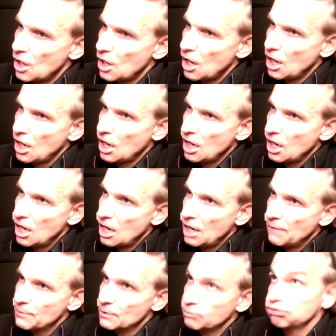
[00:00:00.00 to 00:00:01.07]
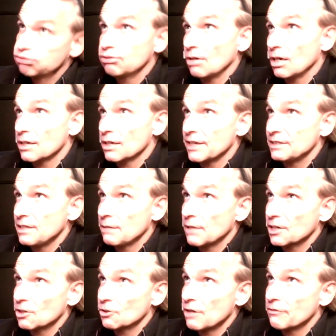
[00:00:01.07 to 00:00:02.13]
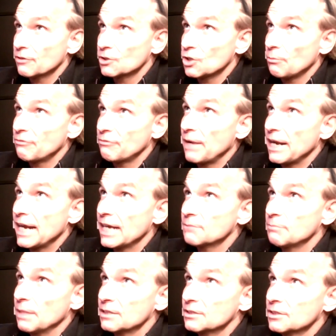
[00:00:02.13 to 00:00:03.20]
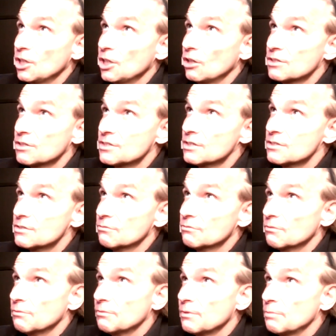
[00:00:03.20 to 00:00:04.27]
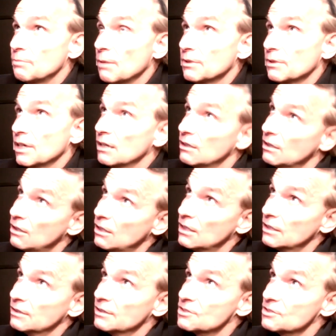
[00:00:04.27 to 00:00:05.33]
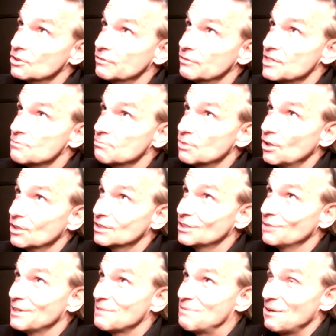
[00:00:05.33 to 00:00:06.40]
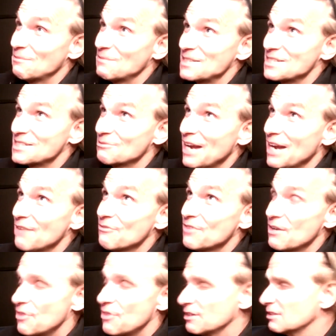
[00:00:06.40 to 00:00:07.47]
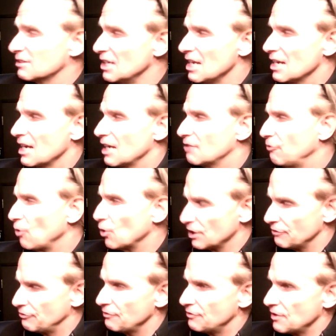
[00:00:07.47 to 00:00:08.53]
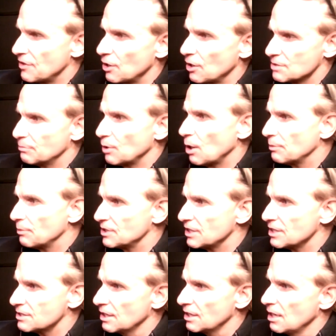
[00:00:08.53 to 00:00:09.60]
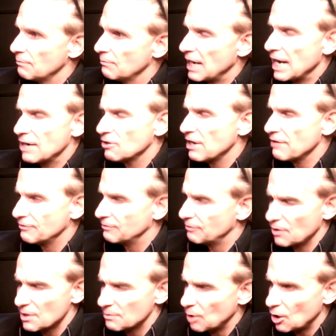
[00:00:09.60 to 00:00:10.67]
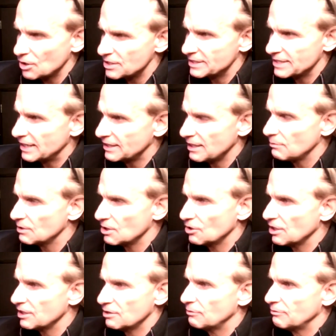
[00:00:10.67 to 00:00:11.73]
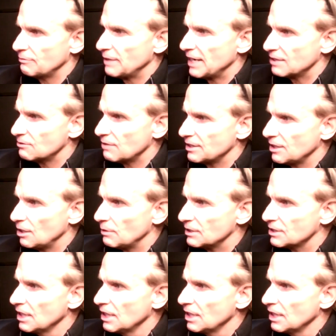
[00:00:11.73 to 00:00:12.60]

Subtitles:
That number I don't have on top of my head, but it's probably that's a good question. Bronx, how many properties do we have there? I think like 40 or 50,000 properties, but I don't have for the Bronx exact number. I don't have on top of my head right now. But